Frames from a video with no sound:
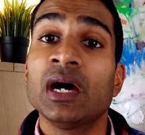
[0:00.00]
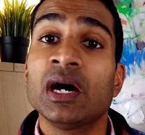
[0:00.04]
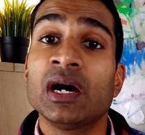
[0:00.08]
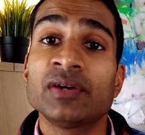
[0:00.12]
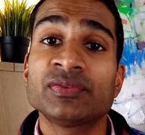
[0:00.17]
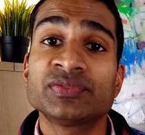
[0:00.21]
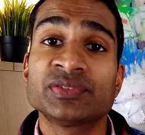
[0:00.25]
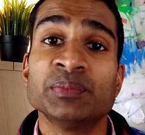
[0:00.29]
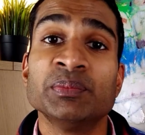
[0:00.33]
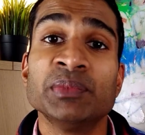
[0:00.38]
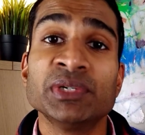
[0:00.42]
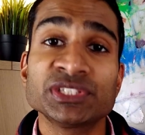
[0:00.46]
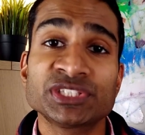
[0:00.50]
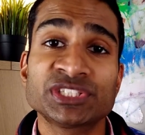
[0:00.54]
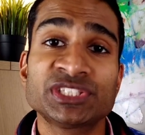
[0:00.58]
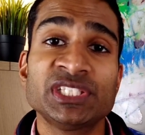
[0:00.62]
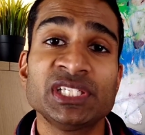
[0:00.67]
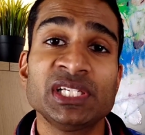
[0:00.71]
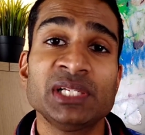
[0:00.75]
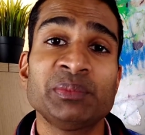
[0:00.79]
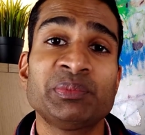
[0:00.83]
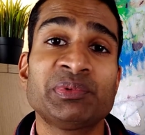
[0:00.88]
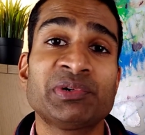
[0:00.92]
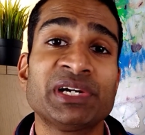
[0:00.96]
After much
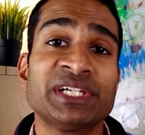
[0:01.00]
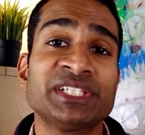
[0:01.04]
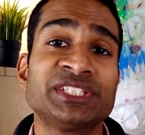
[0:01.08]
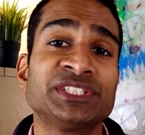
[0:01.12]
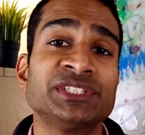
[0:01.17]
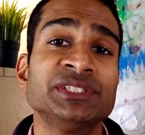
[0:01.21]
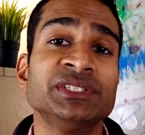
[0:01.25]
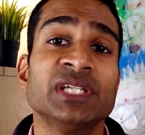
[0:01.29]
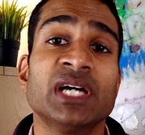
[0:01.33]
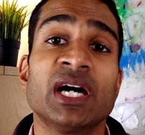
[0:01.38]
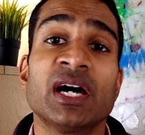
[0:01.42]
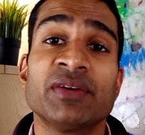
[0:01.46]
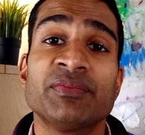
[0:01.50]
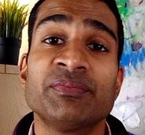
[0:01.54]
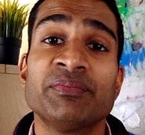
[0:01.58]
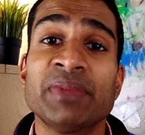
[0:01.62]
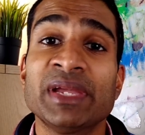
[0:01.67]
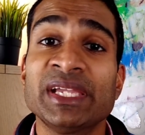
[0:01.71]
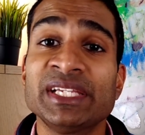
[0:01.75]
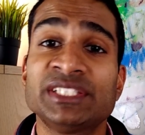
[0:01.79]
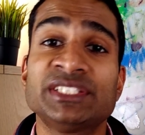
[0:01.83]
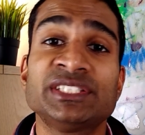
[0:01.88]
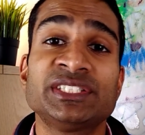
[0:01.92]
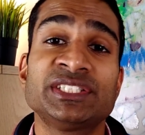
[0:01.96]
deliberation, I've
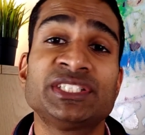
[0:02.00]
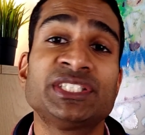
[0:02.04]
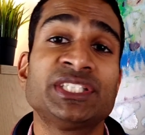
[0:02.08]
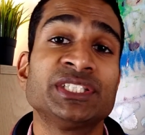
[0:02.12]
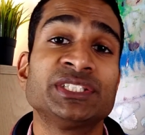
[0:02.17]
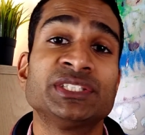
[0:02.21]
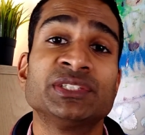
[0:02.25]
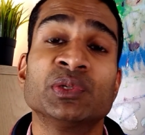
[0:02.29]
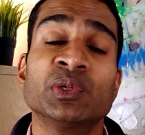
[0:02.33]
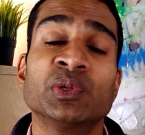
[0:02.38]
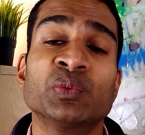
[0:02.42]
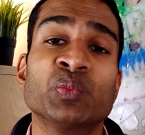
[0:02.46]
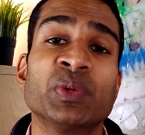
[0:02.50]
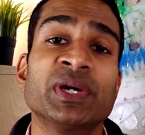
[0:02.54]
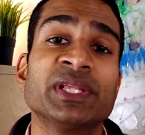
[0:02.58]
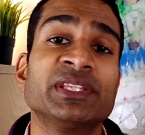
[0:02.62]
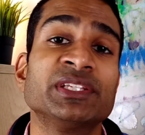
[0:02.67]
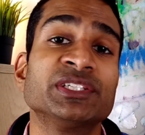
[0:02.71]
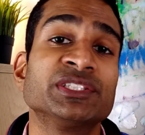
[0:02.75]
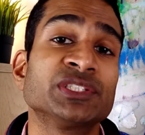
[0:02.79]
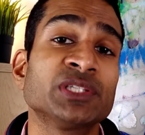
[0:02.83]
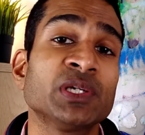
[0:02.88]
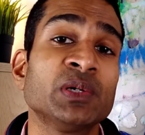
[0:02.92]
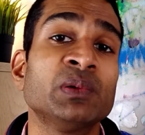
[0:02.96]
made a decision on
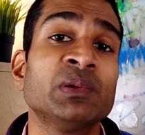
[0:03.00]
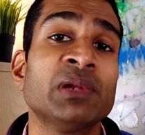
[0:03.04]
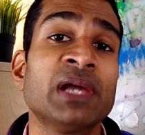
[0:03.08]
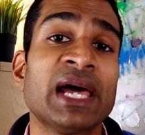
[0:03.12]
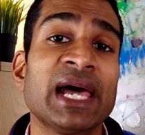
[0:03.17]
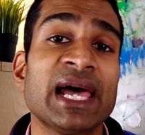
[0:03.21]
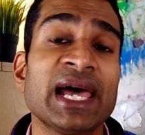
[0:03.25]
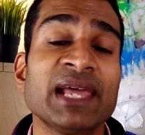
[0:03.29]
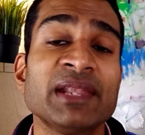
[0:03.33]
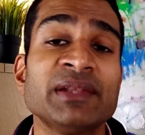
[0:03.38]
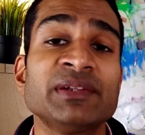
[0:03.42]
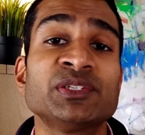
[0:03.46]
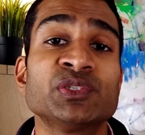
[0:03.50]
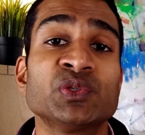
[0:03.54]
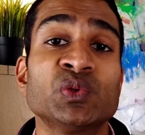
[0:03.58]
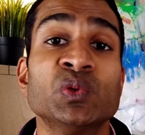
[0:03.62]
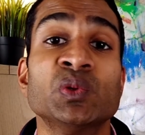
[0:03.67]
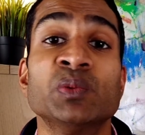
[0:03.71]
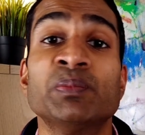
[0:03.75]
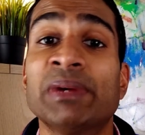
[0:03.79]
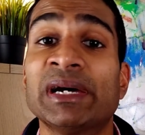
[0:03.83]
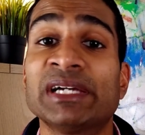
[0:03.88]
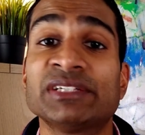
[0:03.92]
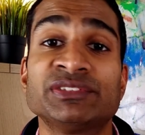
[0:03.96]
whether solar and
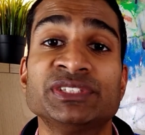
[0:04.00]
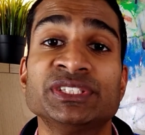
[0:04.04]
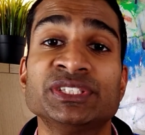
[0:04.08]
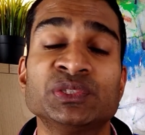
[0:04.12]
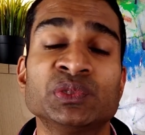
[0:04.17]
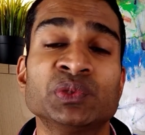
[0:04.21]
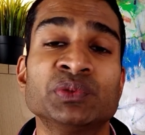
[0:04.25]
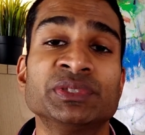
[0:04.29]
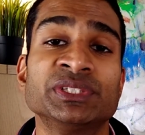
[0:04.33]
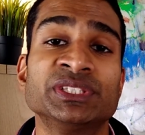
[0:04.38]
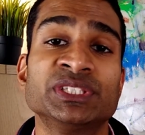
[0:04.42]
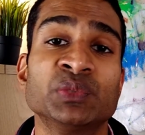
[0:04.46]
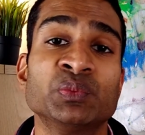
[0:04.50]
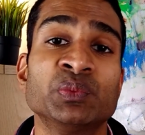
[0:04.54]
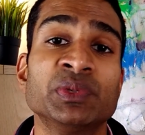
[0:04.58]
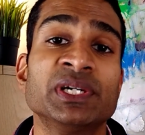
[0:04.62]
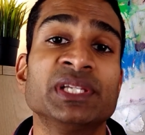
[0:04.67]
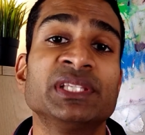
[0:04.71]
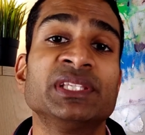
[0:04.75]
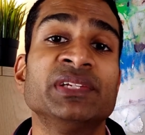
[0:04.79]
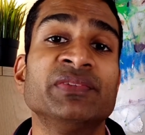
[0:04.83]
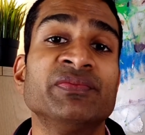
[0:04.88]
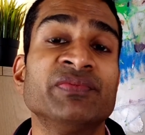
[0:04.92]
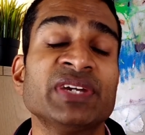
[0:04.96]
or battery storage are
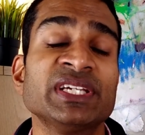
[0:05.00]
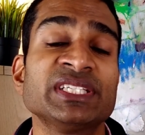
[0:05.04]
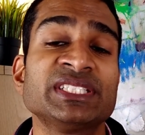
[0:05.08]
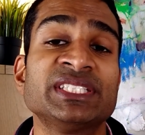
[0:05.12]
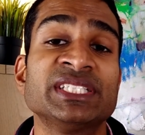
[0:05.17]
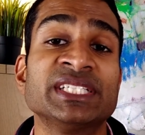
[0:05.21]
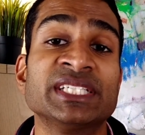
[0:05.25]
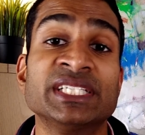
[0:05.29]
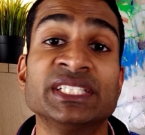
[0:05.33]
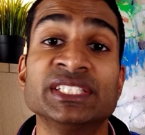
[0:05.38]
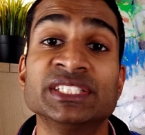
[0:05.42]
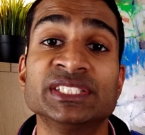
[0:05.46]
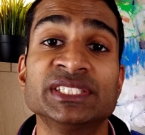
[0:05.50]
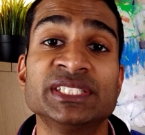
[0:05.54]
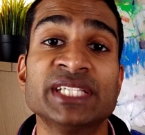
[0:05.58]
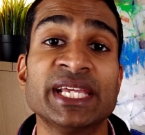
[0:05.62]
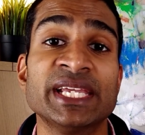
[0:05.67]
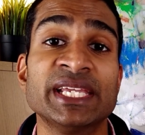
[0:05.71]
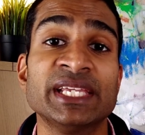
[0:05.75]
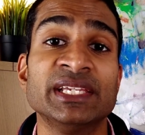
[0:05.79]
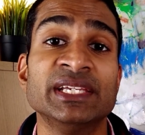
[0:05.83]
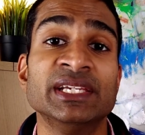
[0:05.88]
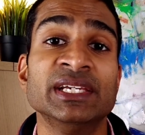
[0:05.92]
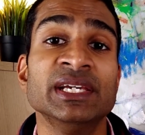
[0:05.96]
worth investing in
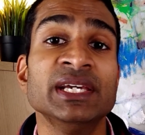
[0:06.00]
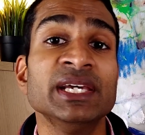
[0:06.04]
today.